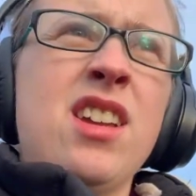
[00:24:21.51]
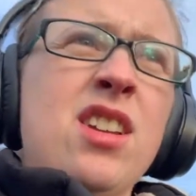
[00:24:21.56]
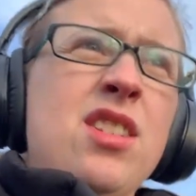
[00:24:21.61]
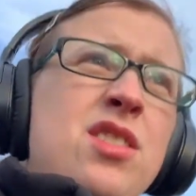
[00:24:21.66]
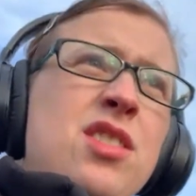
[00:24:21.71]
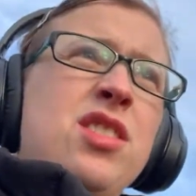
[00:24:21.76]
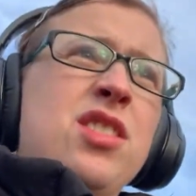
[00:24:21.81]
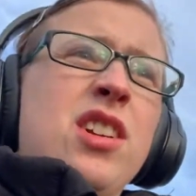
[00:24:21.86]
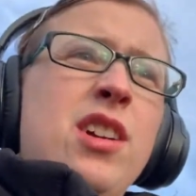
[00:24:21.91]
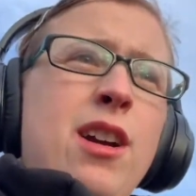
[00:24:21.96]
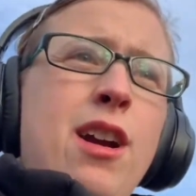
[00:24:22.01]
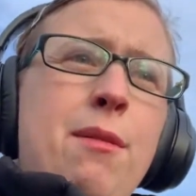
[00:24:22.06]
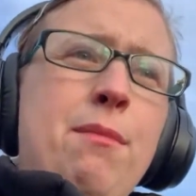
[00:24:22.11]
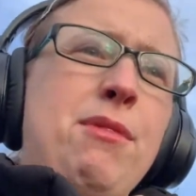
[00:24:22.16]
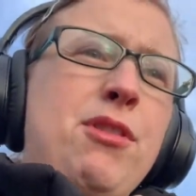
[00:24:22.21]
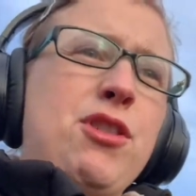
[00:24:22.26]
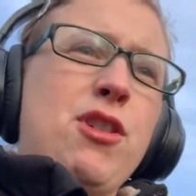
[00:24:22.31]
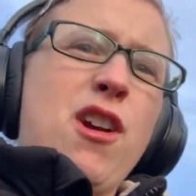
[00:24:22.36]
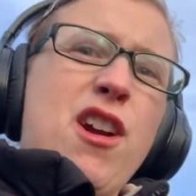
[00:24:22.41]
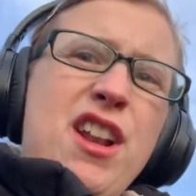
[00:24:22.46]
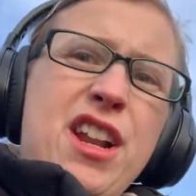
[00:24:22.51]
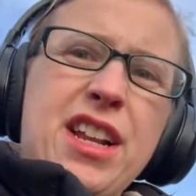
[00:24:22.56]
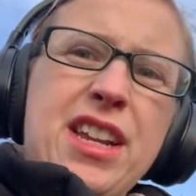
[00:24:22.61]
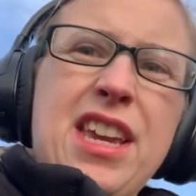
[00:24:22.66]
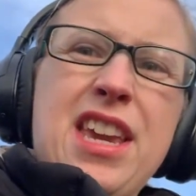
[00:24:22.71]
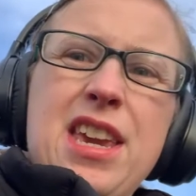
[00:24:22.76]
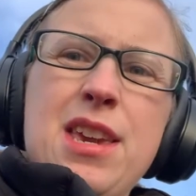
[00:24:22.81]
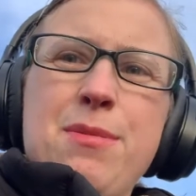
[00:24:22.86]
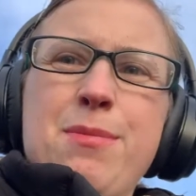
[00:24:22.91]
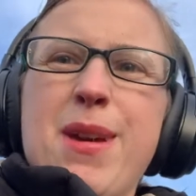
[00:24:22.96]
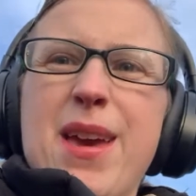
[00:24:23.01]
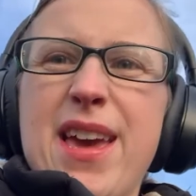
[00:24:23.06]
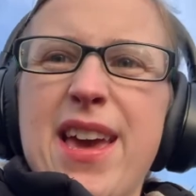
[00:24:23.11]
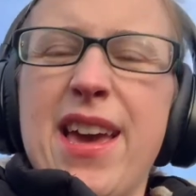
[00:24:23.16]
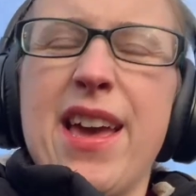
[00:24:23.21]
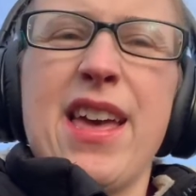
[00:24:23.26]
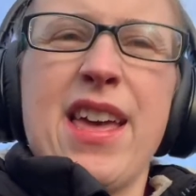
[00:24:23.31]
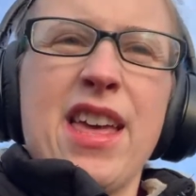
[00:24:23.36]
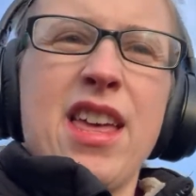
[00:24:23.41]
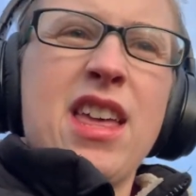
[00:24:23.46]
so I'm trying to keep it
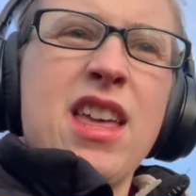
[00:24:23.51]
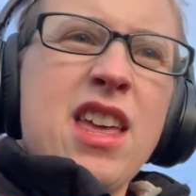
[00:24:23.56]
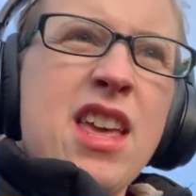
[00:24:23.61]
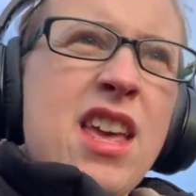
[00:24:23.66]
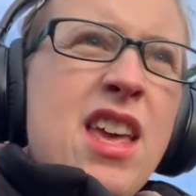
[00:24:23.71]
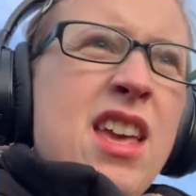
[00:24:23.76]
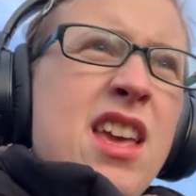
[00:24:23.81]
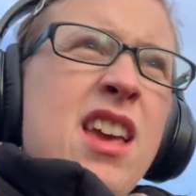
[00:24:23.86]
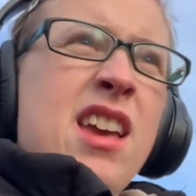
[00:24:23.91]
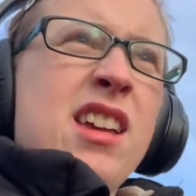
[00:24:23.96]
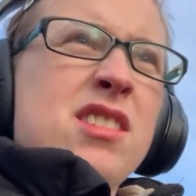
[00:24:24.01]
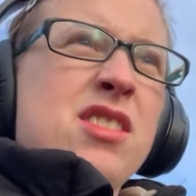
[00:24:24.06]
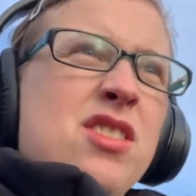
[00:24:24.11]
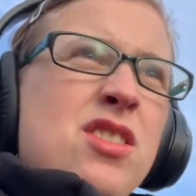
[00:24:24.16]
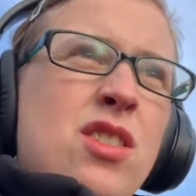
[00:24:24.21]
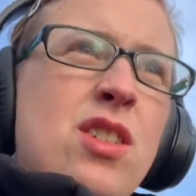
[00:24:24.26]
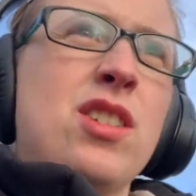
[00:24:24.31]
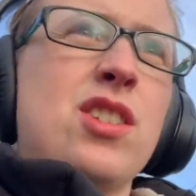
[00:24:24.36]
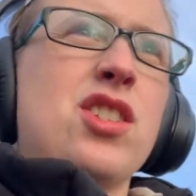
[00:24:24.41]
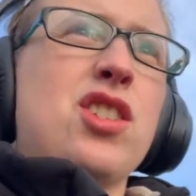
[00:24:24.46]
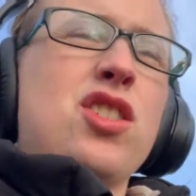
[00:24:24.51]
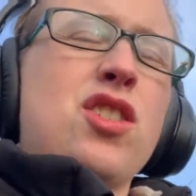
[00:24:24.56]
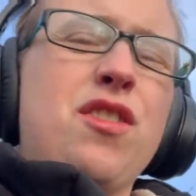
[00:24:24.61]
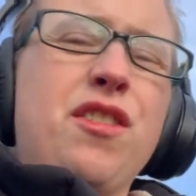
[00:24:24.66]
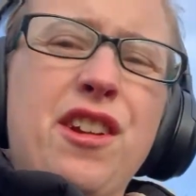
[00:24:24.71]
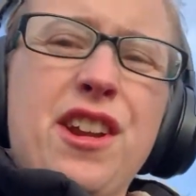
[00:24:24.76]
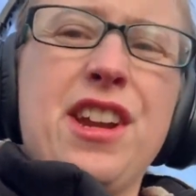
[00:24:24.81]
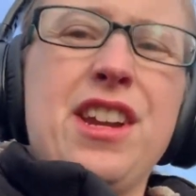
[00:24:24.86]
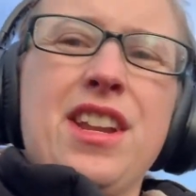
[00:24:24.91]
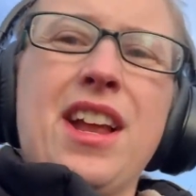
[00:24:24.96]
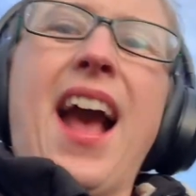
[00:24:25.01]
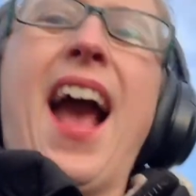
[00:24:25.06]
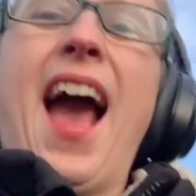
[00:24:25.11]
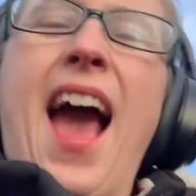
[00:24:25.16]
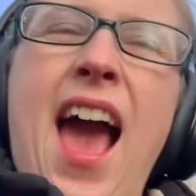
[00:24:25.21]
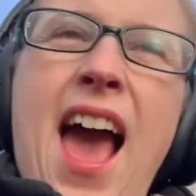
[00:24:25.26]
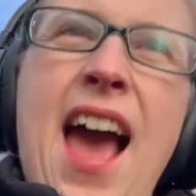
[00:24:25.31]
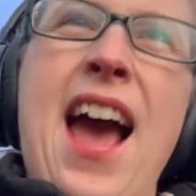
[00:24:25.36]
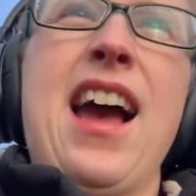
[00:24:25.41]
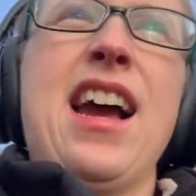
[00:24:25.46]
non-screen
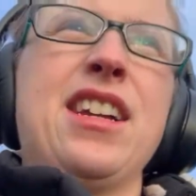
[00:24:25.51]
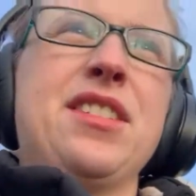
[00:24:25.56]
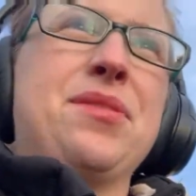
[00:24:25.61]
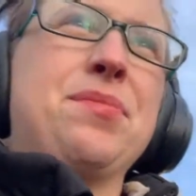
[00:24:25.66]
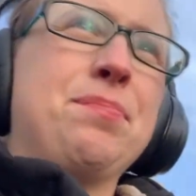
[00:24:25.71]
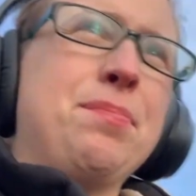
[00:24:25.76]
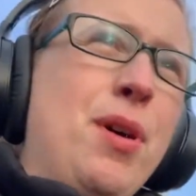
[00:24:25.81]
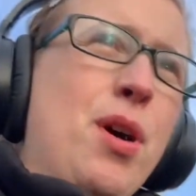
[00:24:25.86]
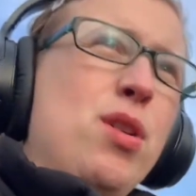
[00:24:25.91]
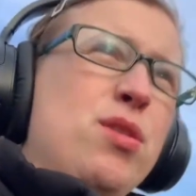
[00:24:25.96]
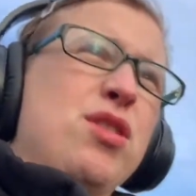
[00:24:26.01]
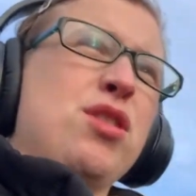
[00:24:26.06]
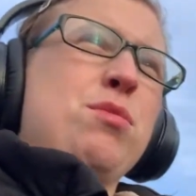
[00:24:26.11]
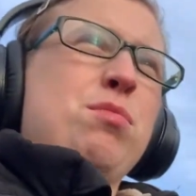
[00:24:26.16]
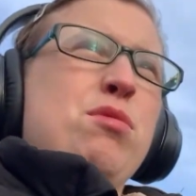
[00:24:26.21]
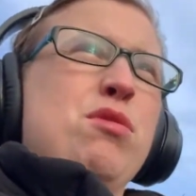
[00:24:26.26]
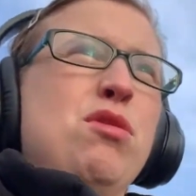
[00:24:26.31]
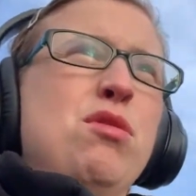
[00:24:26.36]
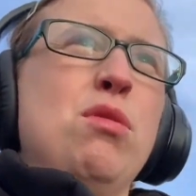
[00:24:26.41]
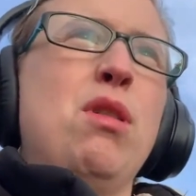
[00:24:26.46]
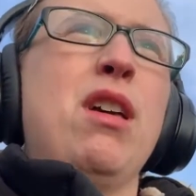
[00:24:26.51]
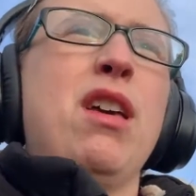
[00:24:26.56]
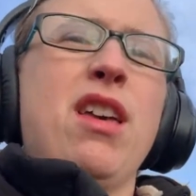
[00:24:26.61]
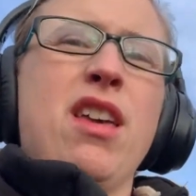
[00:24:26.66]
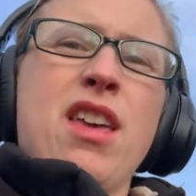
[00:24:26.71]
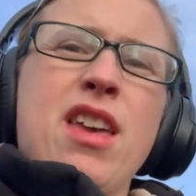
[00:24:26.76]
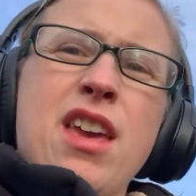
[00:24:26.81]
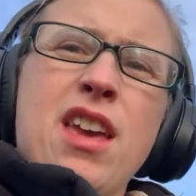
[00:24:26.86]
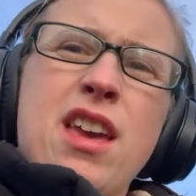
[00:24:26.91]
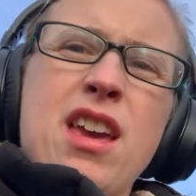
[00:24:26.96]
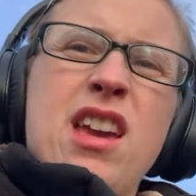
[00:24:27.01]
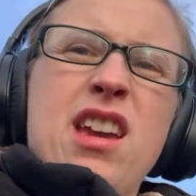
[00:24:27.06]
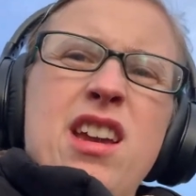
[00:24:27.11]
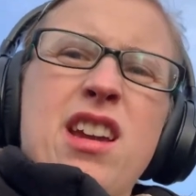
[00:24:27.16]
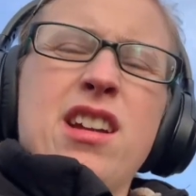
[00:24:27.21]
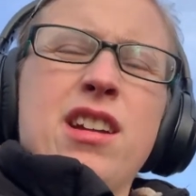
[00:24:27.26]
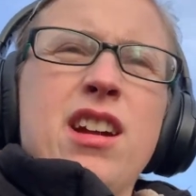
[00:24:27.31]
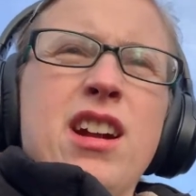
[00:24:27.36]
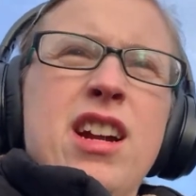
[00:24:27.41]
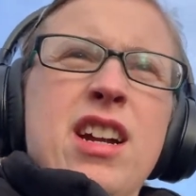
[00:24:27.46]
as possible
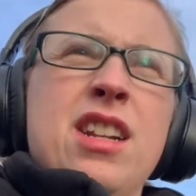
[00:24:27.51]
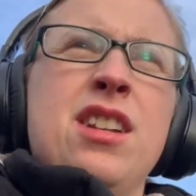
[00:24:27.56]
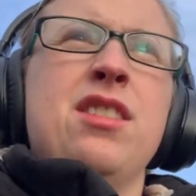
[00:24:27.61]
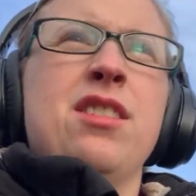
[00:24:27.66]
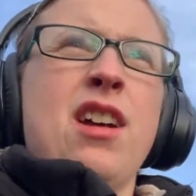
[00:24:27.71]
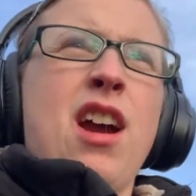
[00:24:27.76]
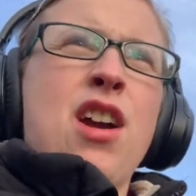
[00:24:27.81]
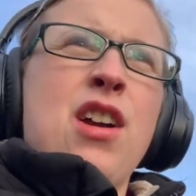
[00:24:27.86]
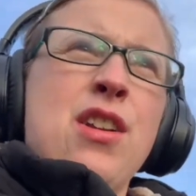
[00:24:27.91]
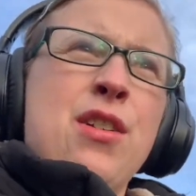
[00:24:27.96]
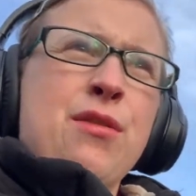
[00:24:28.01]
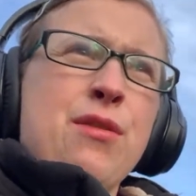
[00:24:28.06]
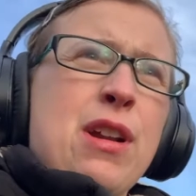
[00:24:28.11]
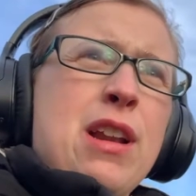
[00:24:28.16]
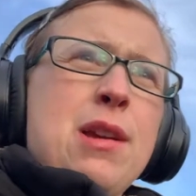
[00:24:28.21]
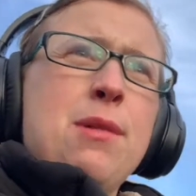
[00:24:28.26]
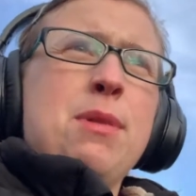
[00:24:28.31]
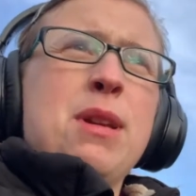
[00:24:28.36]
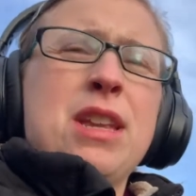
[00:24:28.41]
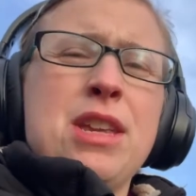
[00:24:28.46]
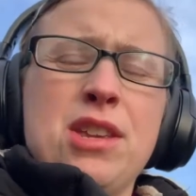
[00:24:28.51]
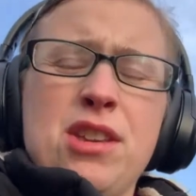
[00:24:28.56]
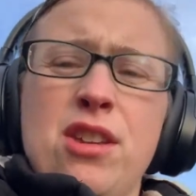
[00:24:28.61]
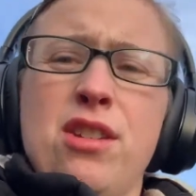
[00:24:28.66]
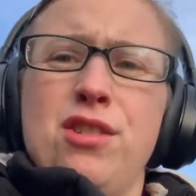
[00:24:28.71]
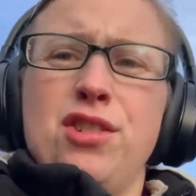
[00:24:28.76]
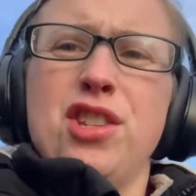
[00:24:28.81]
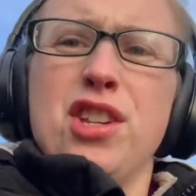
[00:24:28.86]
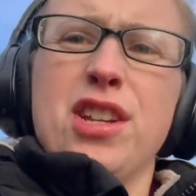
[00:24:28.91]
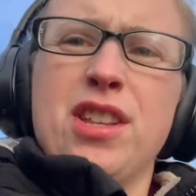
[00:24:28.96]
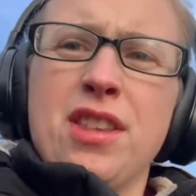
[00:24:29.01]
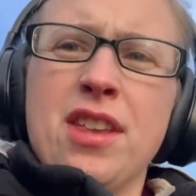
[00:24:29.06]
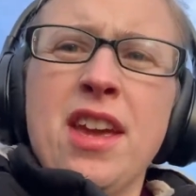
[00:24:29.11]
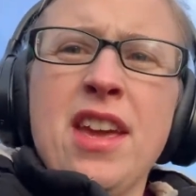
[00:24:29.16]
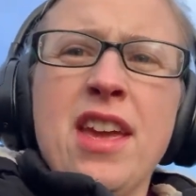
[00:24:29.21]
and only really been using the